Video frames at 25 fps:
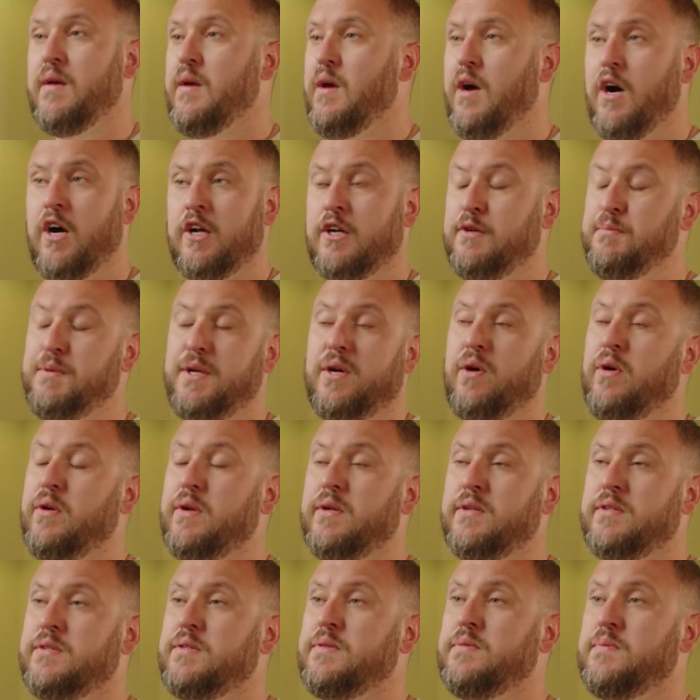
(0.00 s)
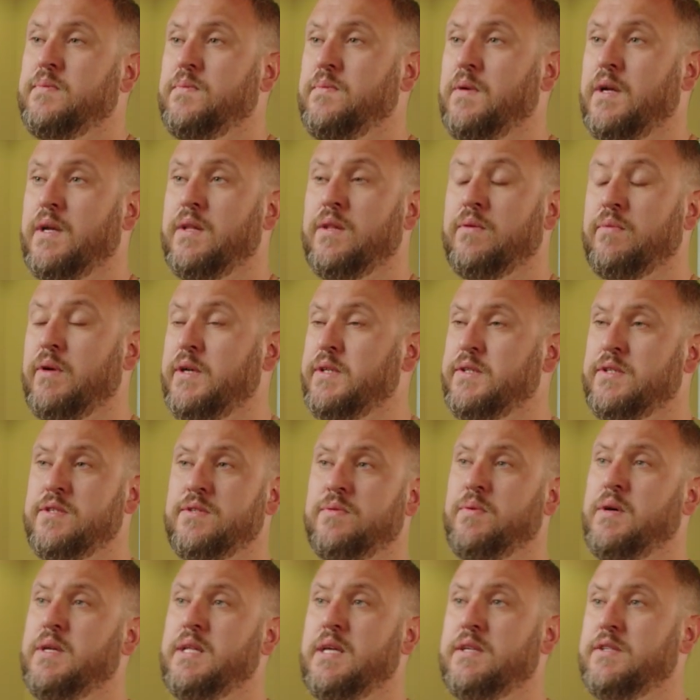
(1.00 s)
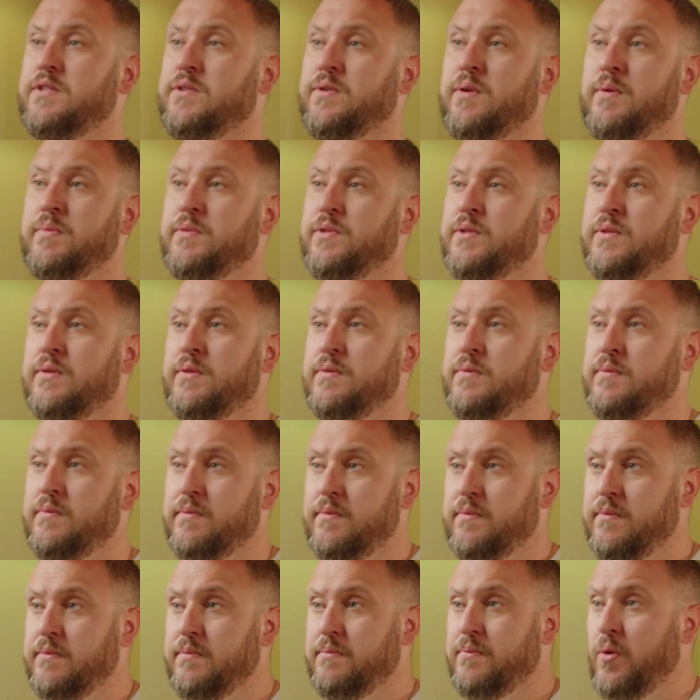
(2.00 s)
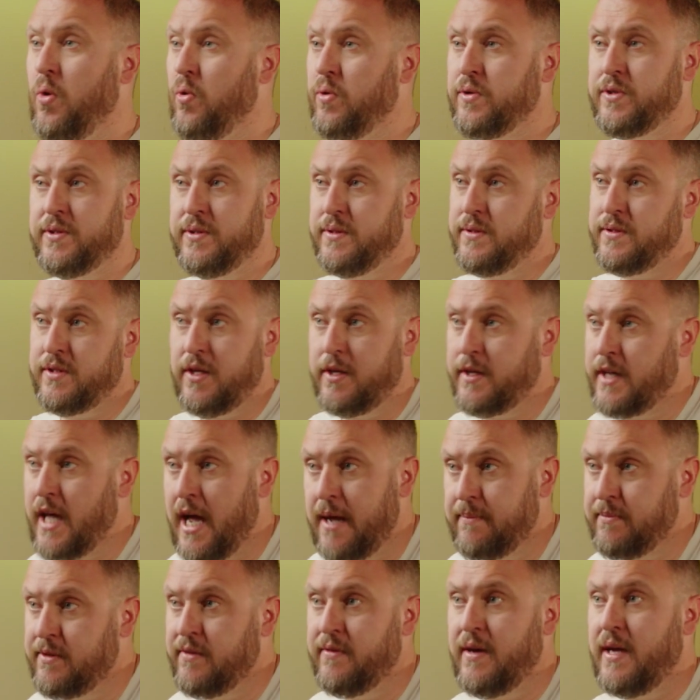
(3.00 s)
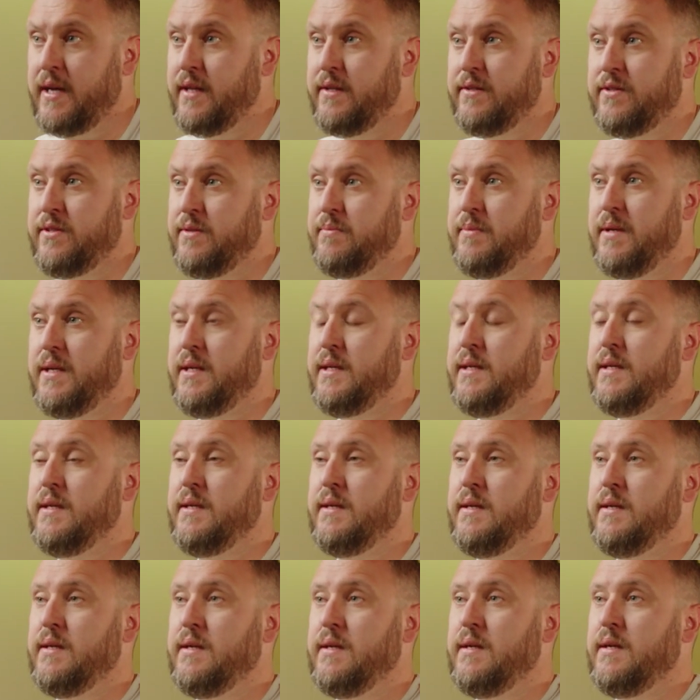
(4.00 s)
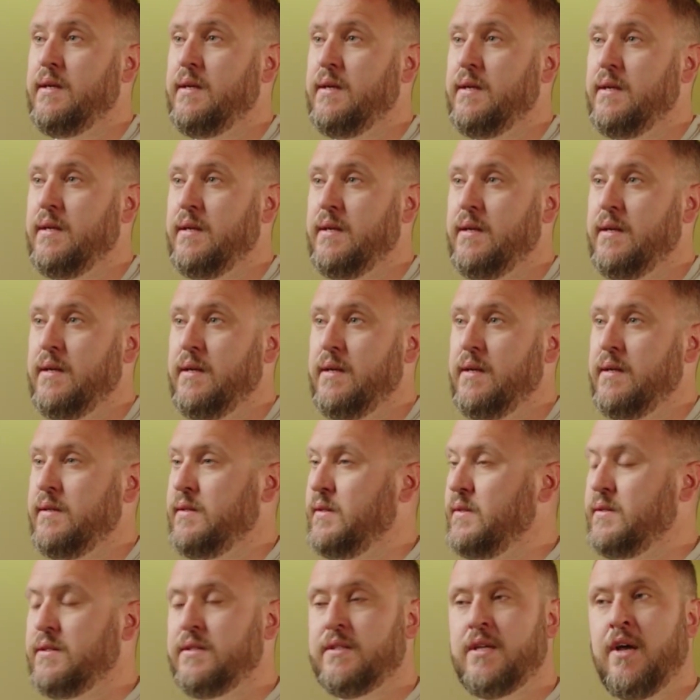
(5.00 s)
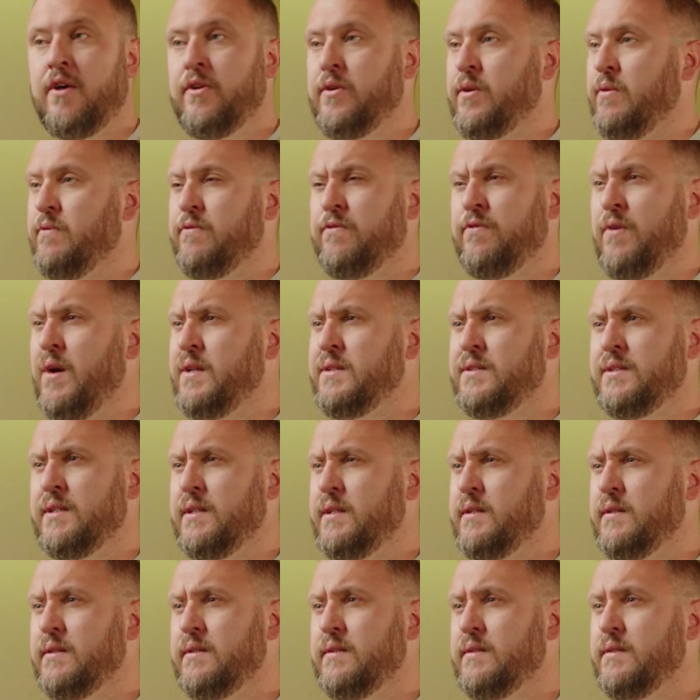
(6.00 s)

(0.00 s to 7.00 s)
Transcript: I ought to be honest, one of the reasons why that scripture portion is so captivating to me is it's so confronting.